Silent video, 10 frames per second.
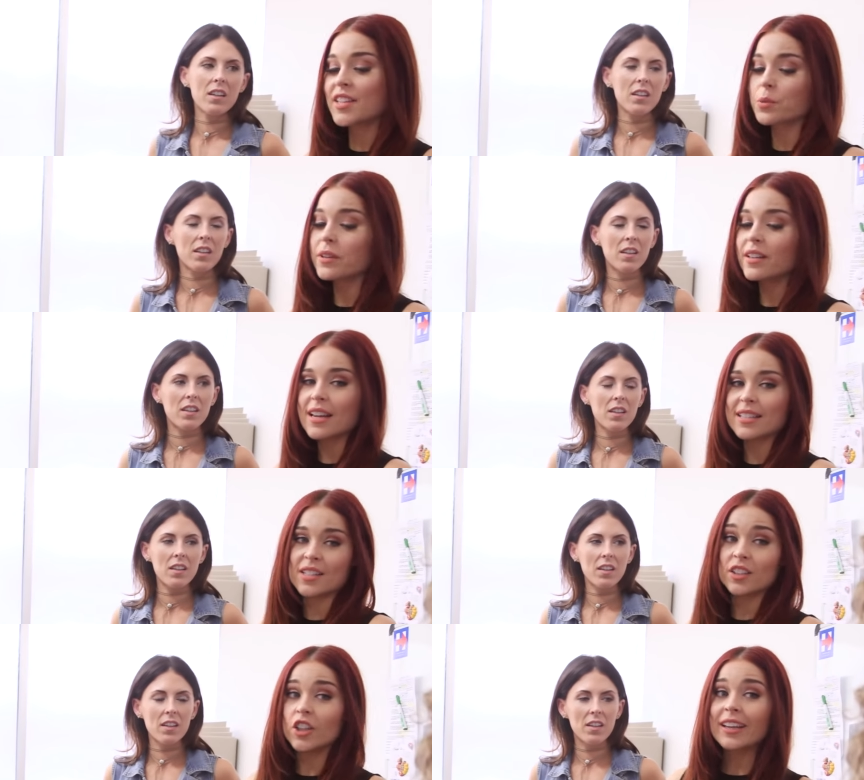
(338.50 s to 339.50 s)
Speaker 1: it's really nice
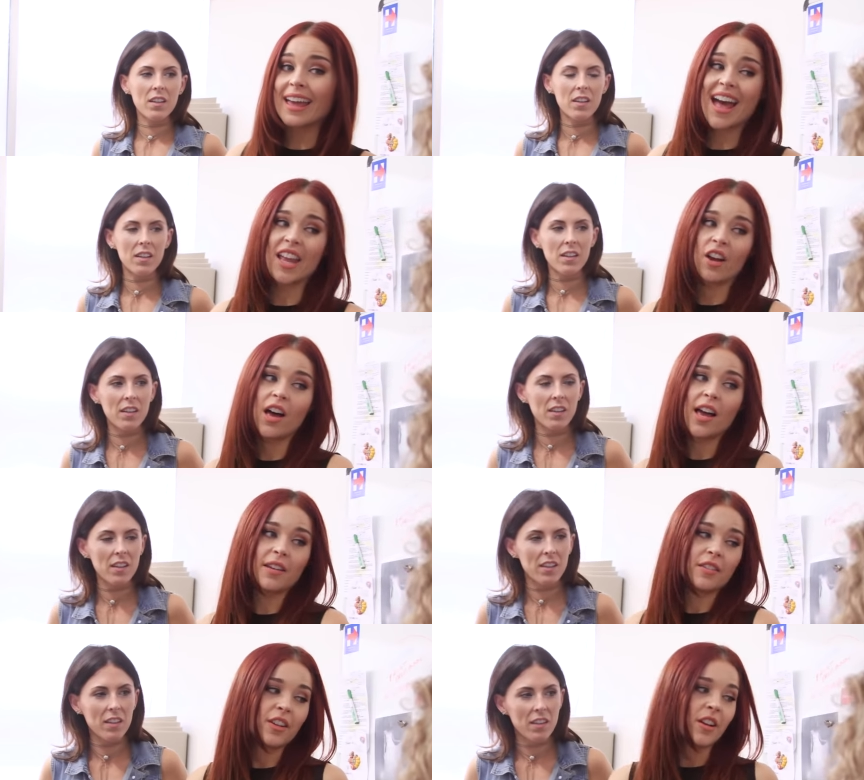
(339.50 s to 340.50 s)
to look at
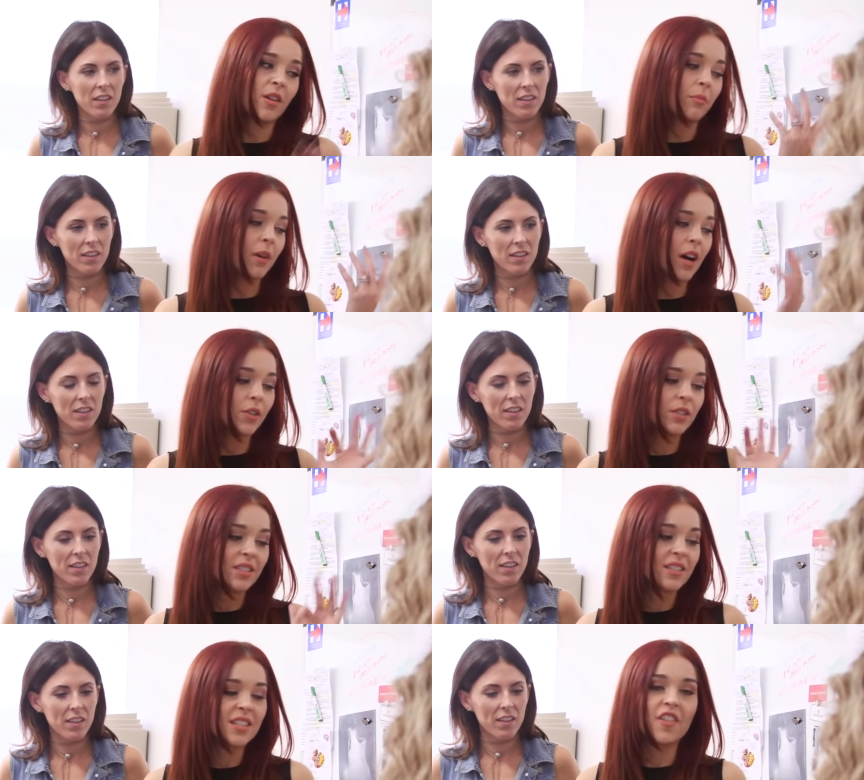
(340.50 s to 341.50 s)
on you know models
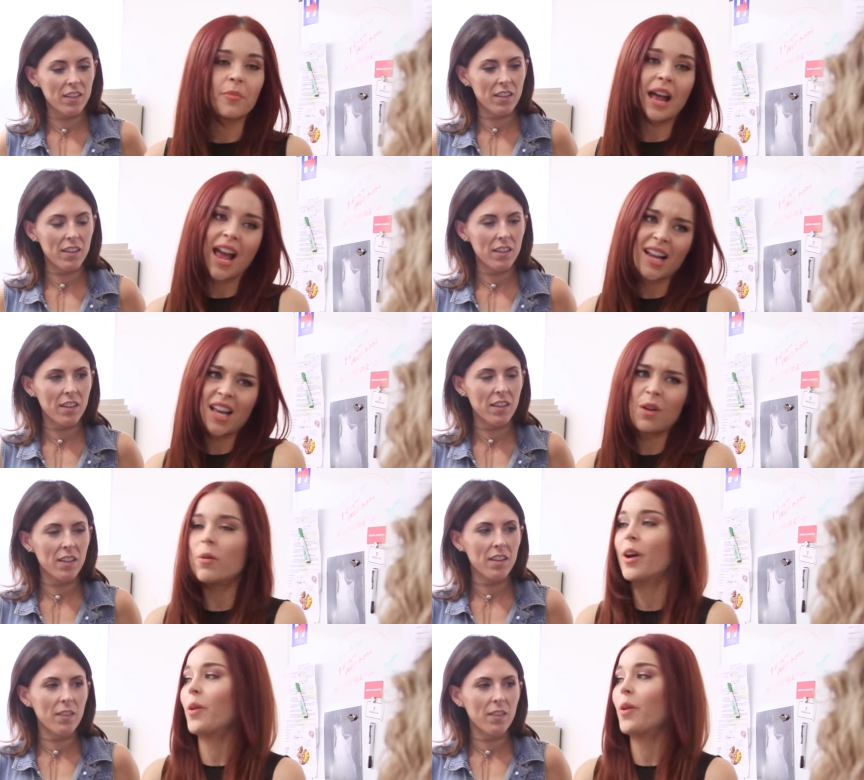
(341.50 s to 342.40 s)
and stuff, but I kind of